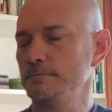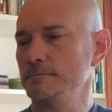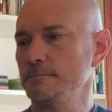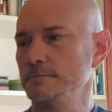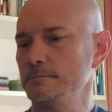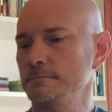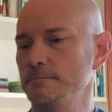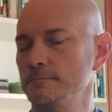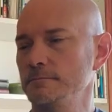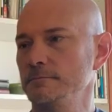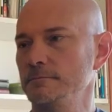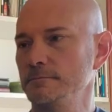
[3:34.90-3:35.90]

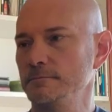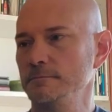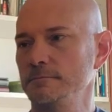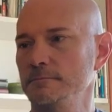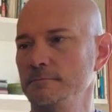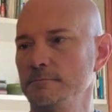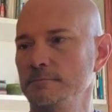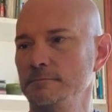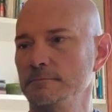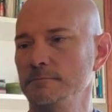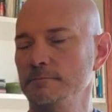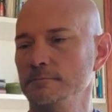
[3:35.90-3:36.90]

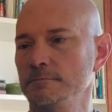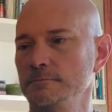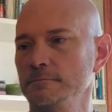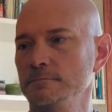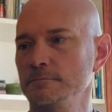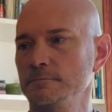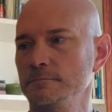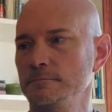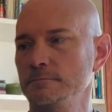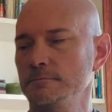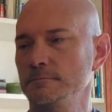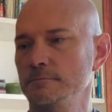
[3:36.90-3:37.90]

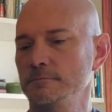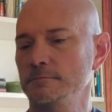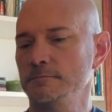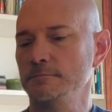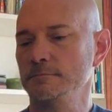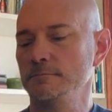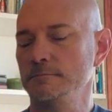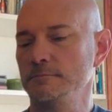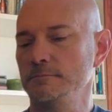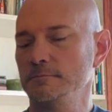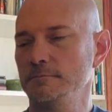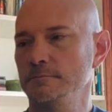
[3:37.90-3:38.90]

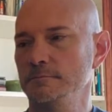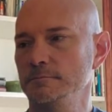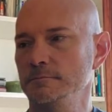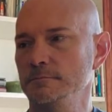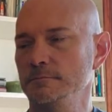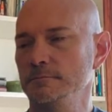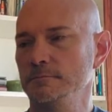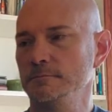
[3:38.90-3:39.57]
This person isn't speaking.